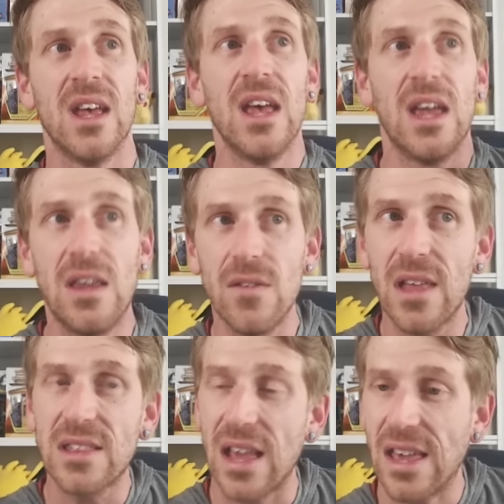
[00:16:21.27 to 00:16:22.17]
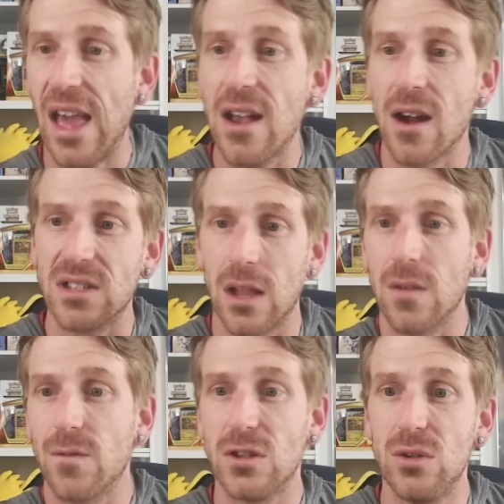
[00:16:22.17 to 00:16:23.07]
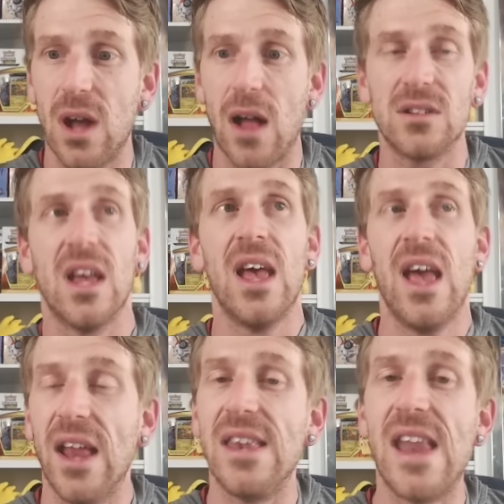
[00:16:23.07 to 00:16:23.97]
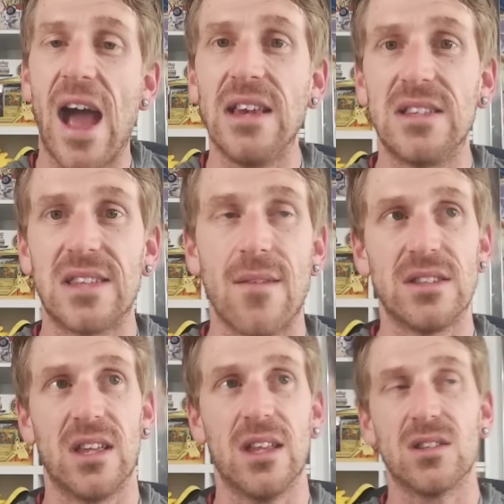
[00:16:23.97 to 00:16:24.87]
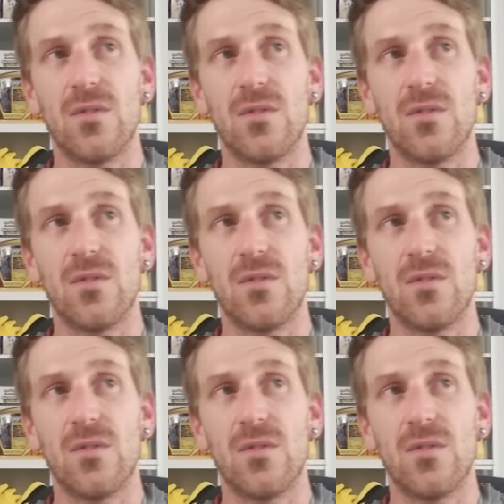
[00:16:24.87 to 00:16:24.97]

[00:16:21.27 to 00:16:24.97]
And even like that Gengar selling for $2.97.